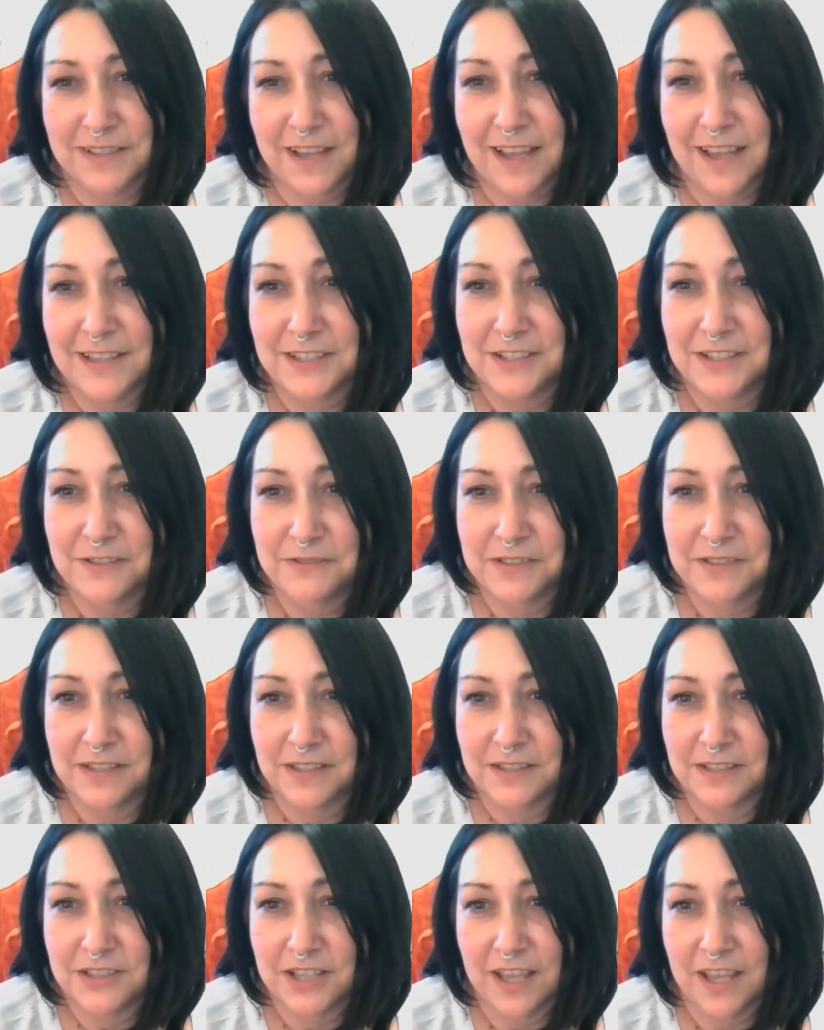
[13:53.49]
I do see
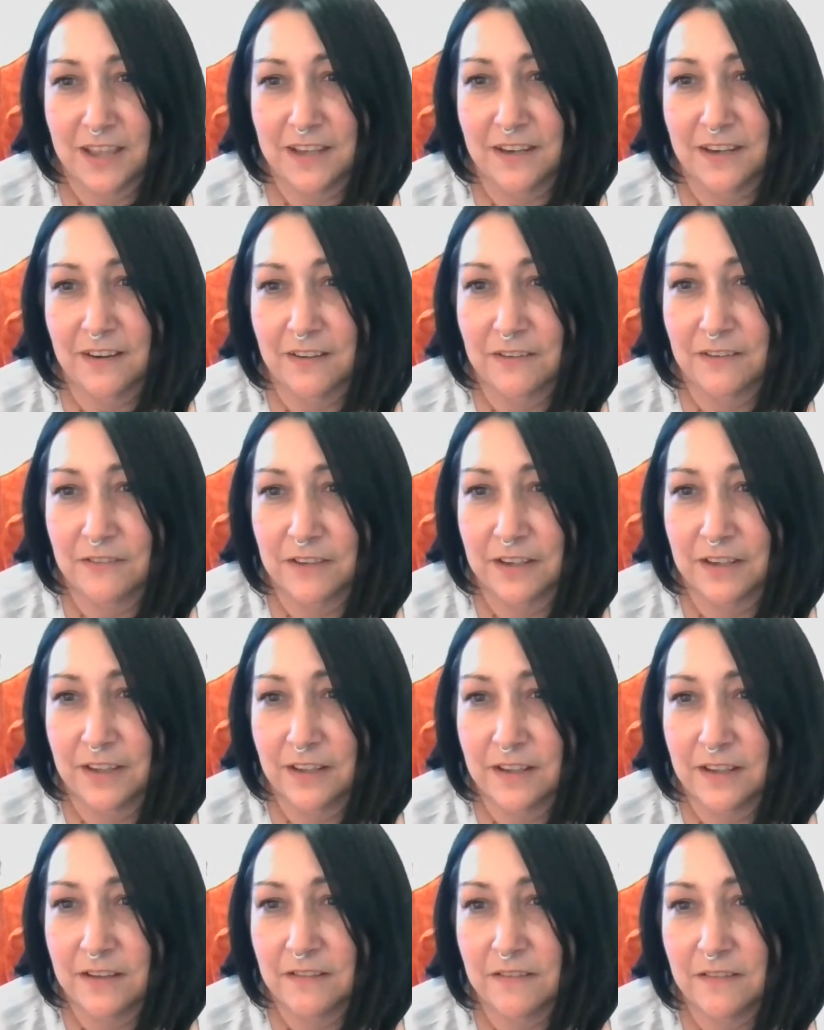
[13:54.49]
a chat here going,
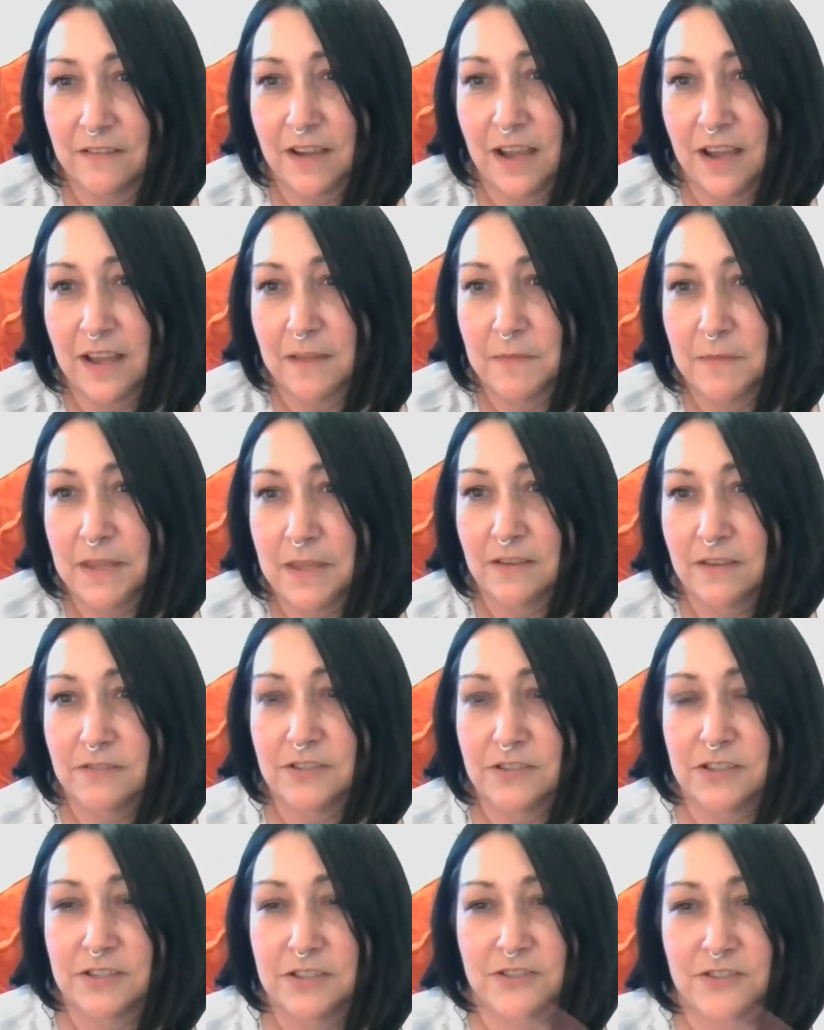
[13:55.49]
hello, I'm here
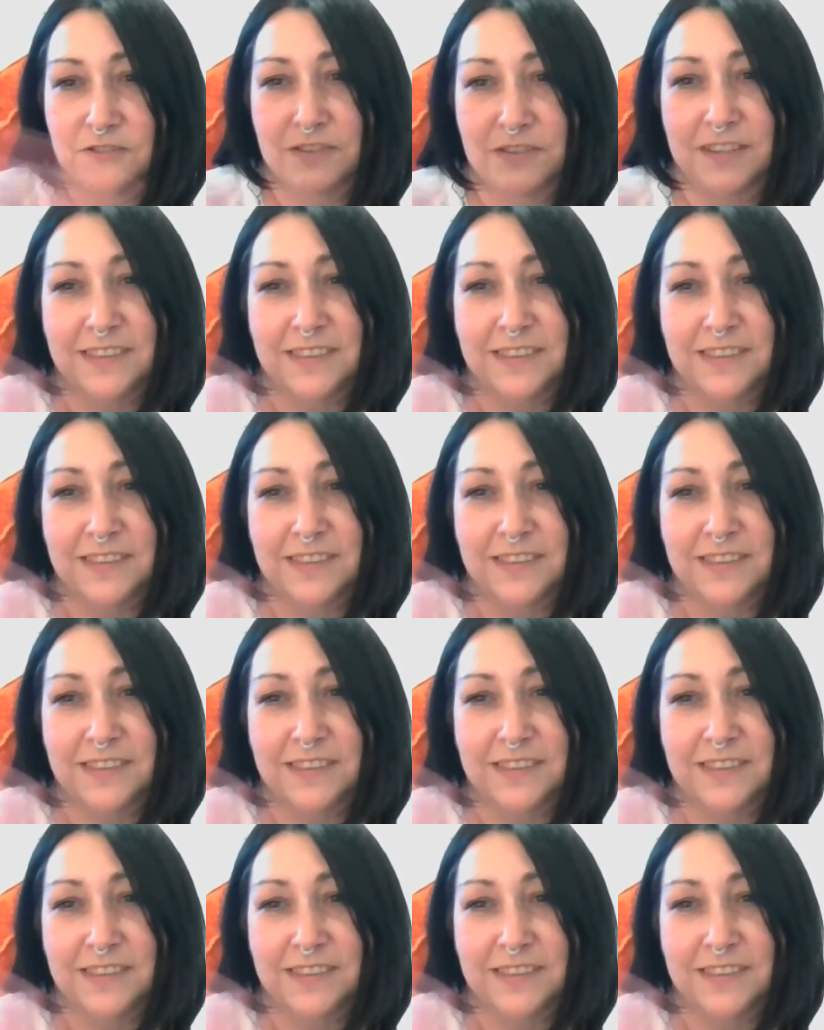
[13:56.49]
just enjoying.